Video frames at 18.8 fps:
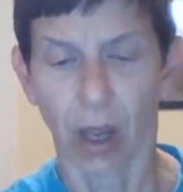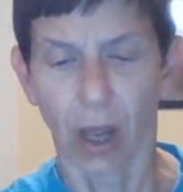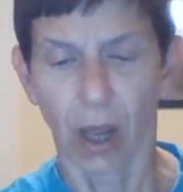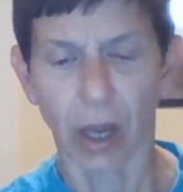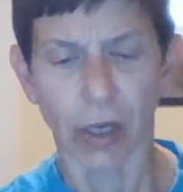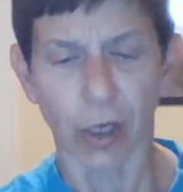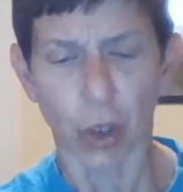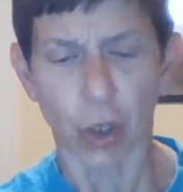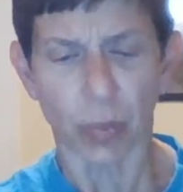
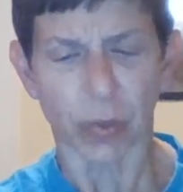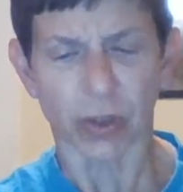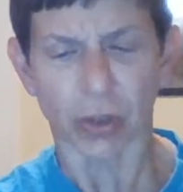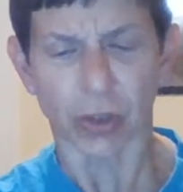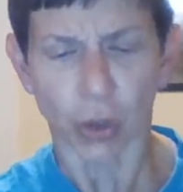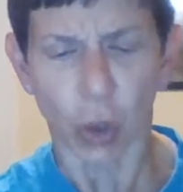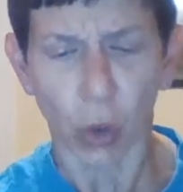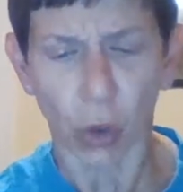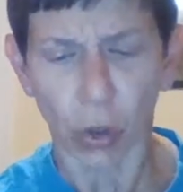"I hope
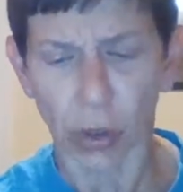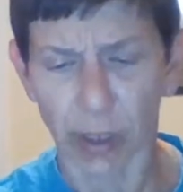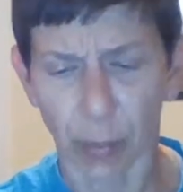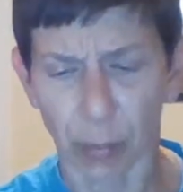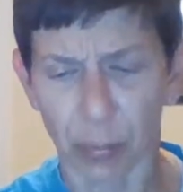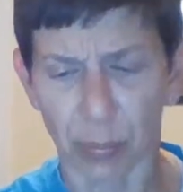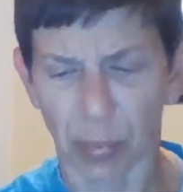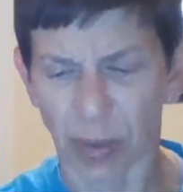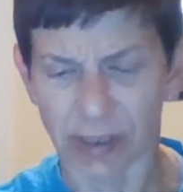you're in
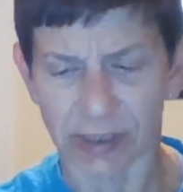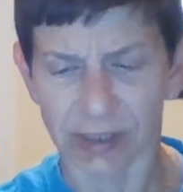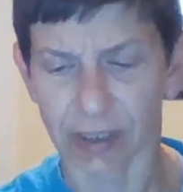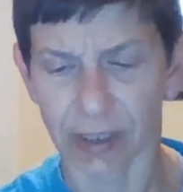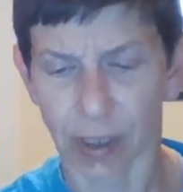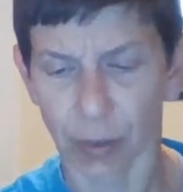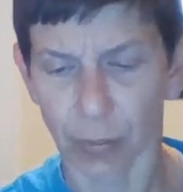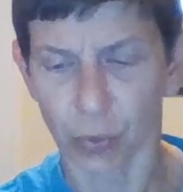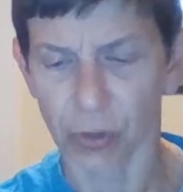a
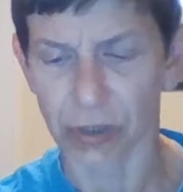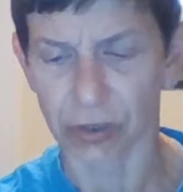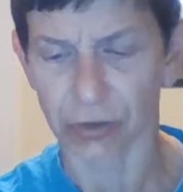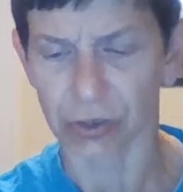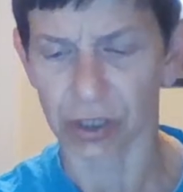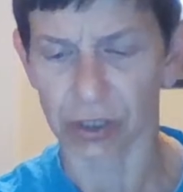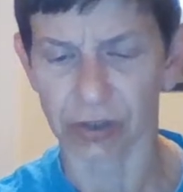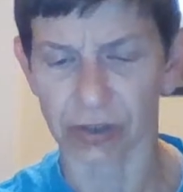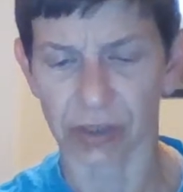busted-up
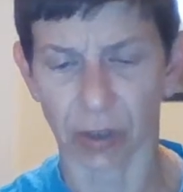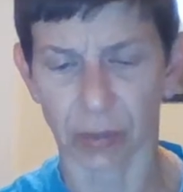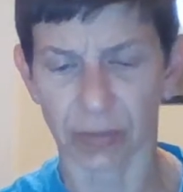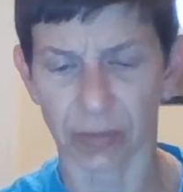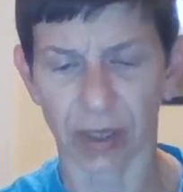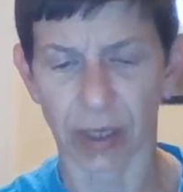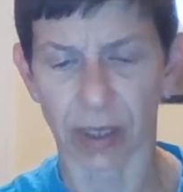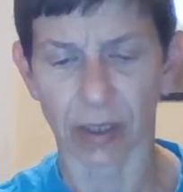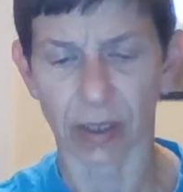wheelchair
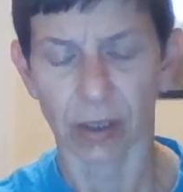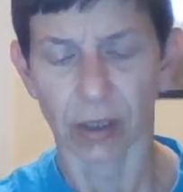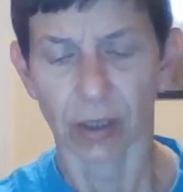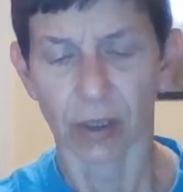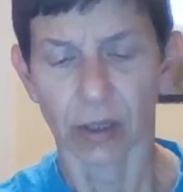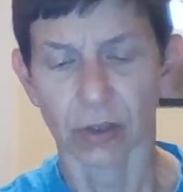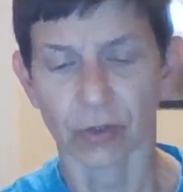someday."